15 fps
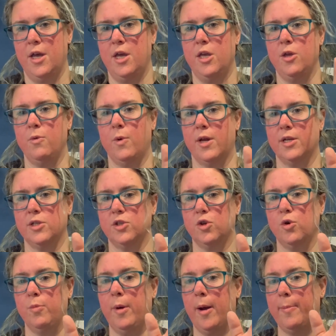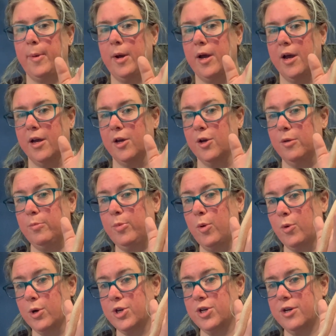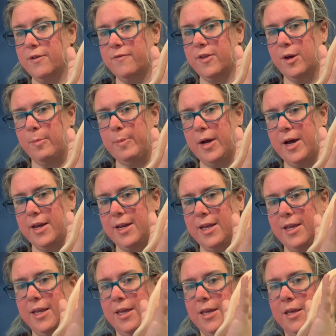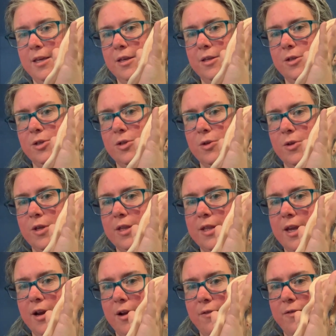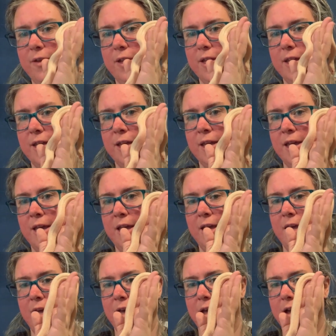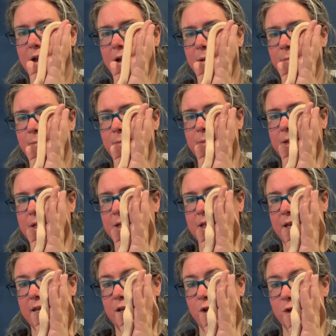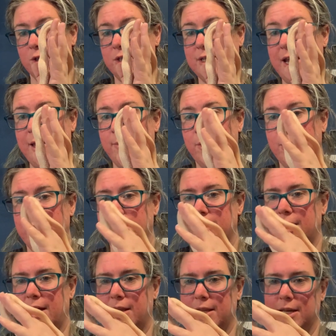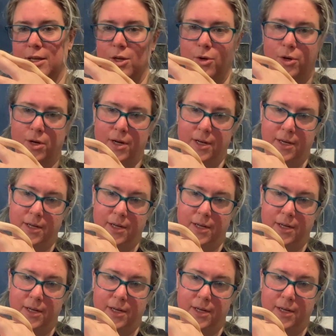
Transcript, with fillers: You want to scoop up a good portion of their body so that they're feeling like you're stable and not like you're